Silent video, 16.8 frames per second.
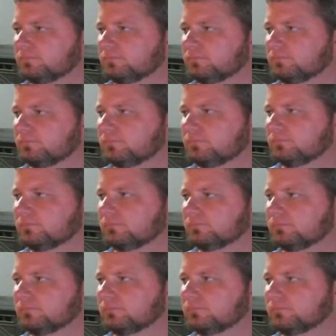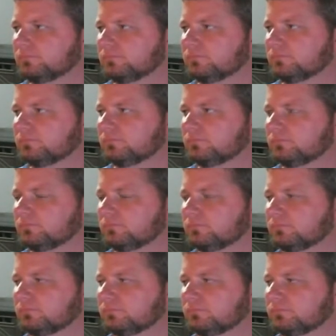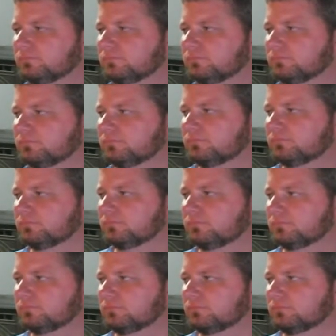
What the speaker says: (silent)